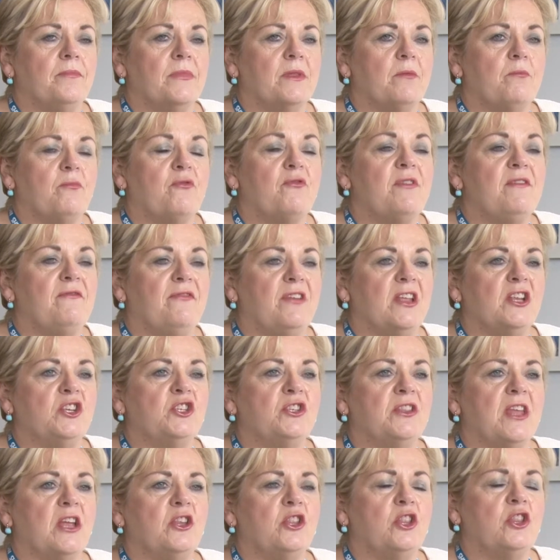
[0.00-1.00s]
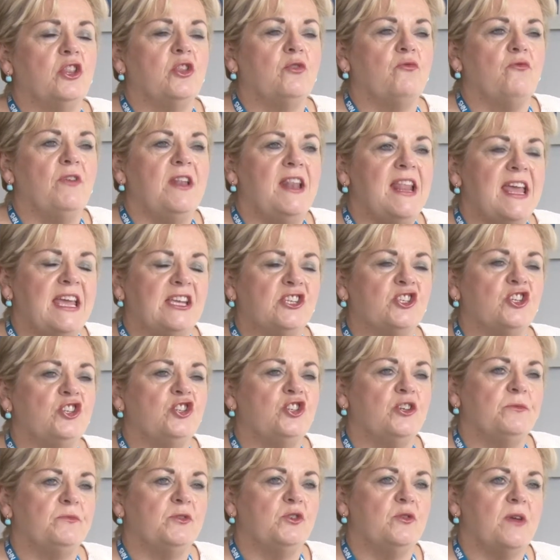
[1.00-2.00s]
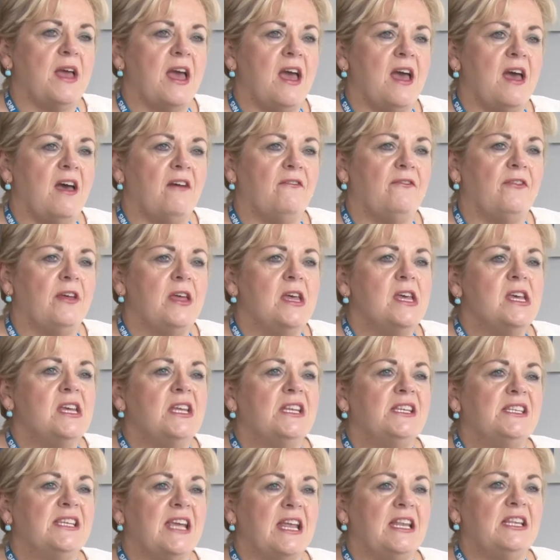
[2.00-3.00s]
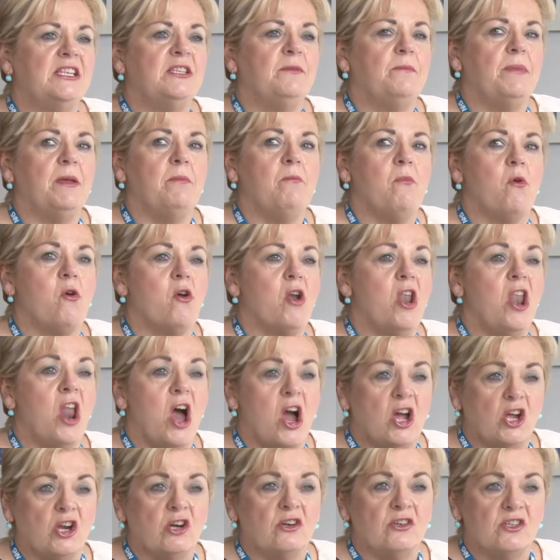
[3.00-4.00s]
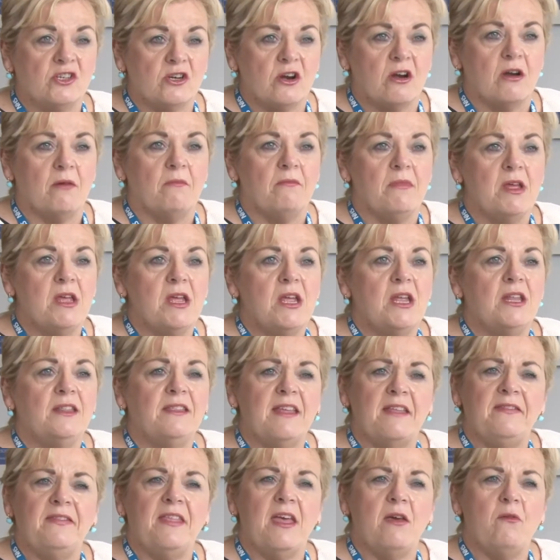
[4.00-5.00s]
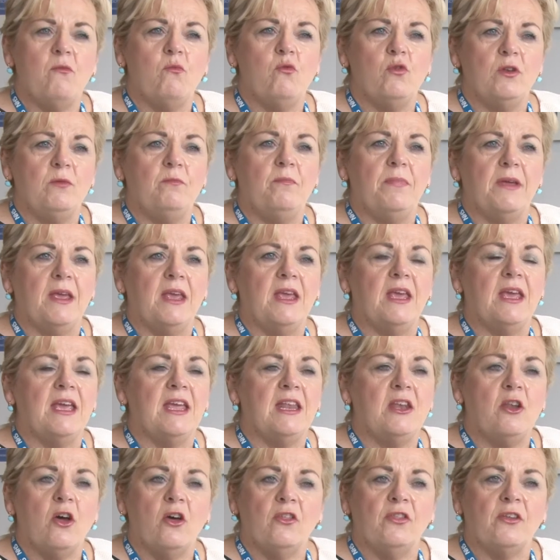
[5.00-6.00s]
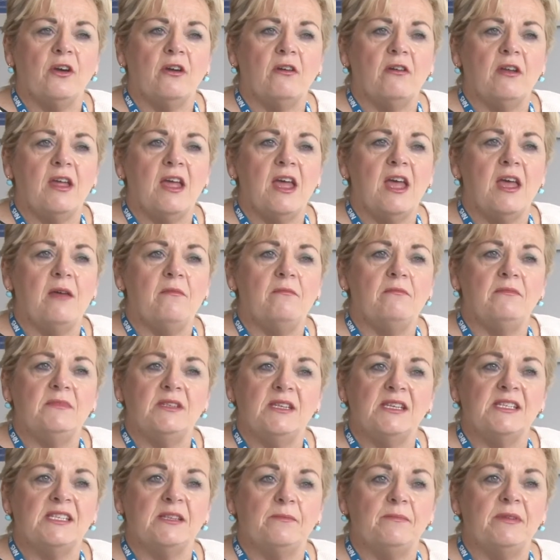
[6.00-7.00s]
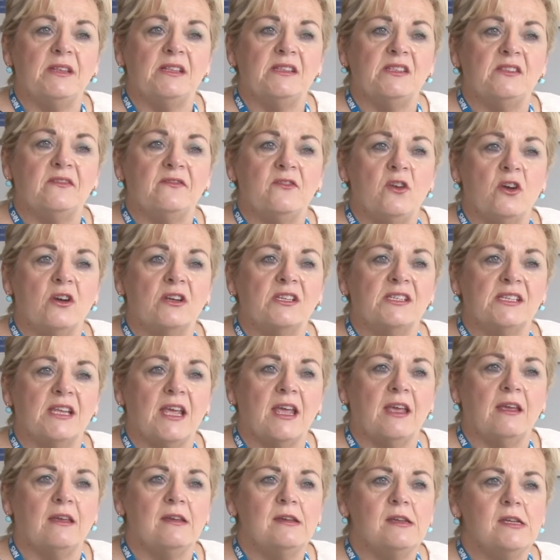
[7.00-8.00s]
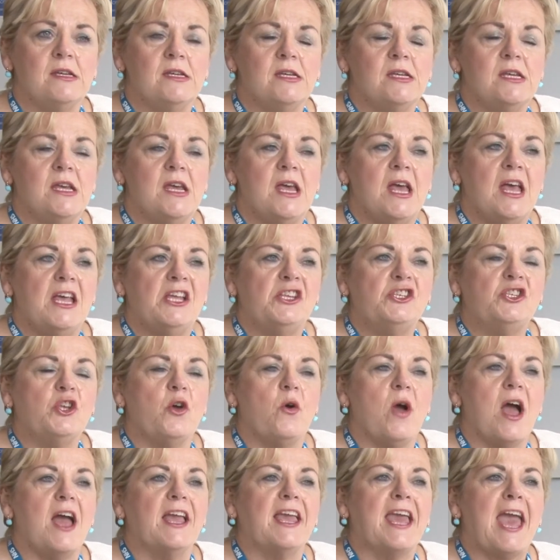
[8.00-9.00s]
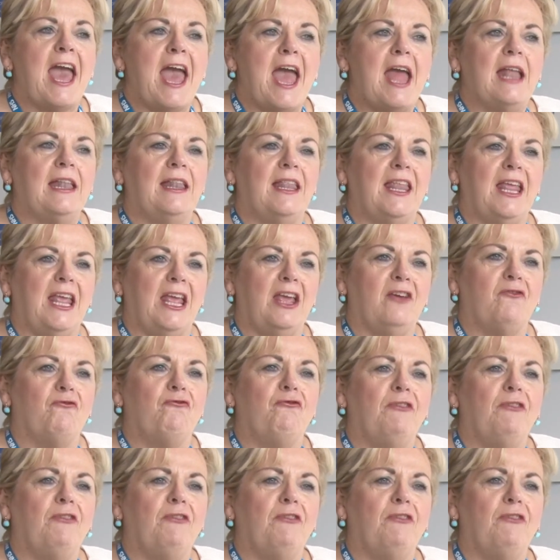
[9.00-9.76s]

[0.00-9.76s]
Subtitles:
privilege that the relationships you have tend to be more longer term than they would be in other disciplines of nursing. So I can't think